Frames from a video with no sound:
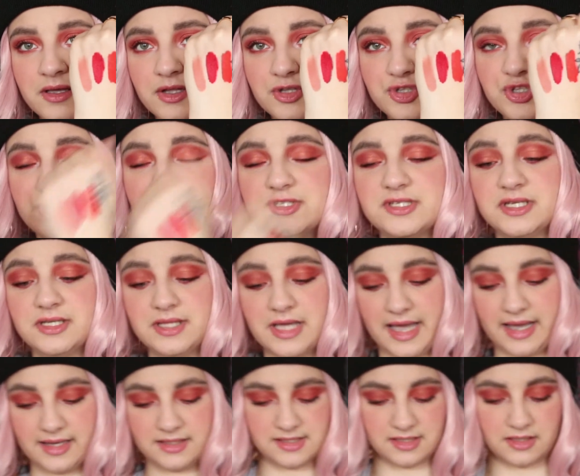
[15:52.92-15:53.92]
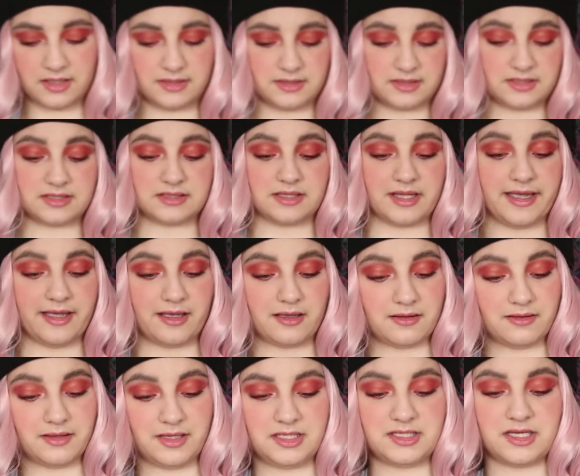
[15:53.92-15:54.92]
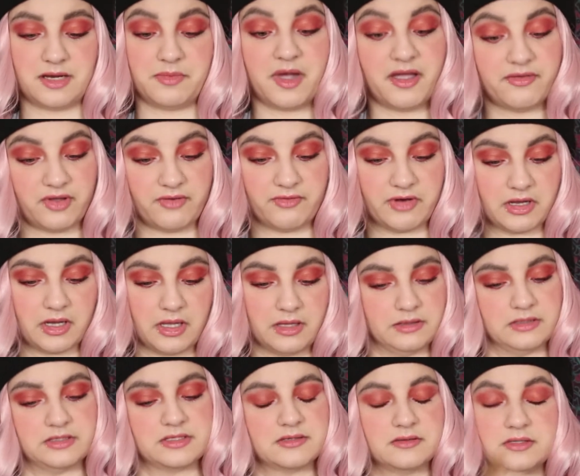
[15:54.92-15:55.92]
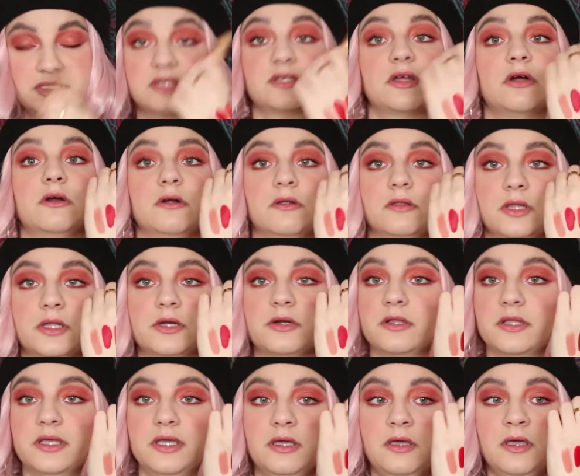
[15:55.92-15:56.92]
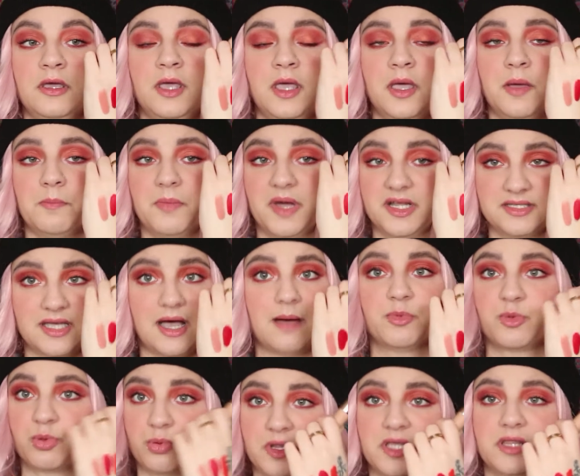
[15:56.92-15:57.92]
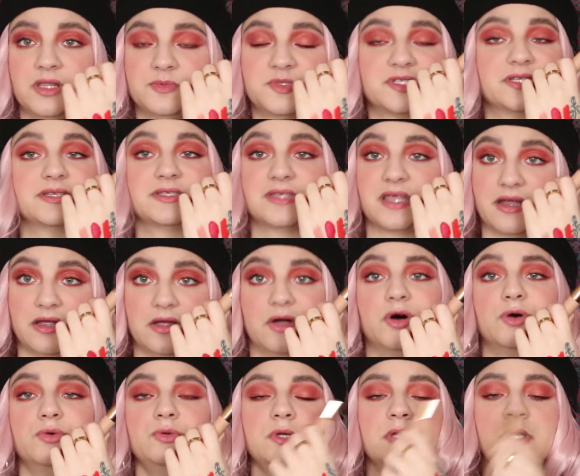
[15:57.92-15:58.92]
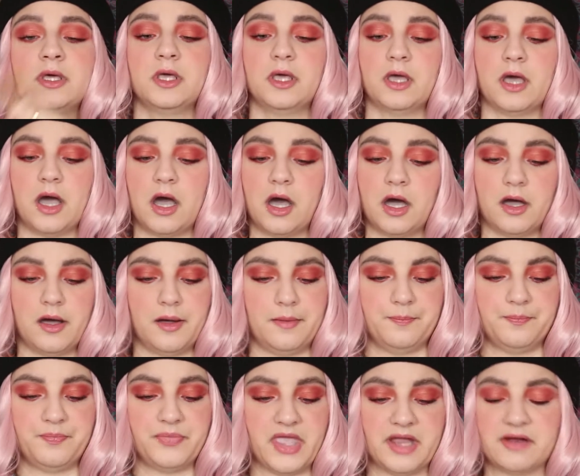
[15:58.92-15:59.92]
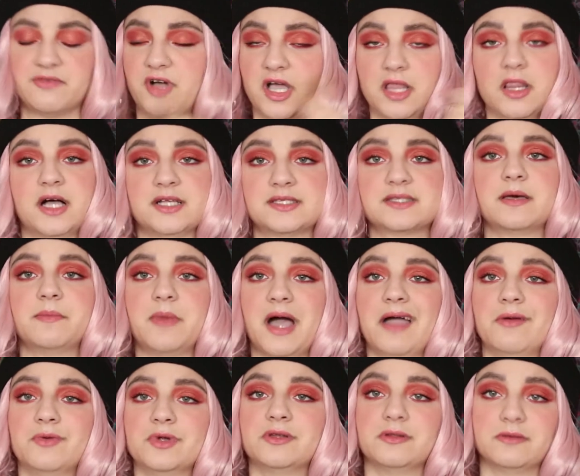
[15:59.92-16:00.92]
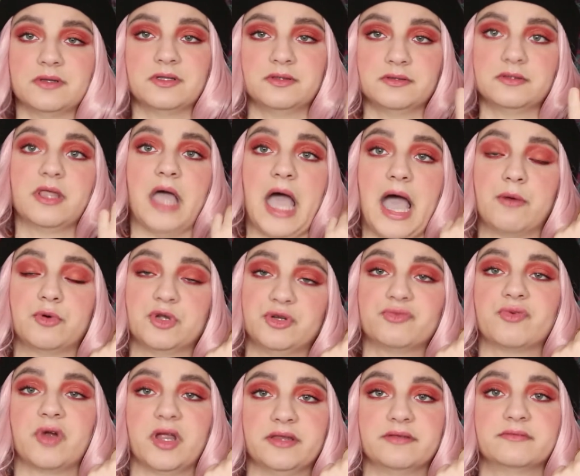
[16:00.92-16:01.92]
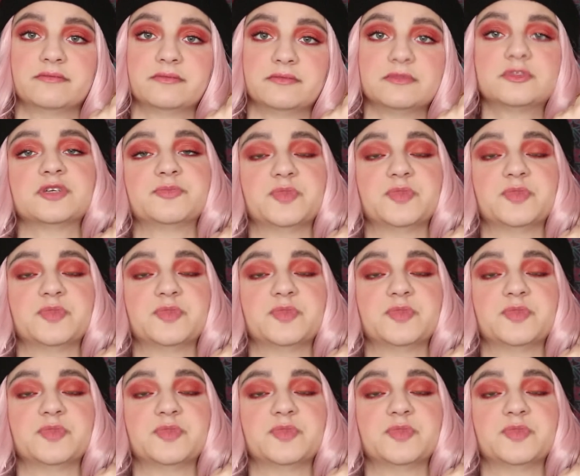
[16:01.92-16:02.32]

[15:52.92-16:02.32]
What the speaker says: Do you see the excellence? Like, these are my favorite colors. These are literally my top 3 lipsticks that I own. And if I lost them, I would run to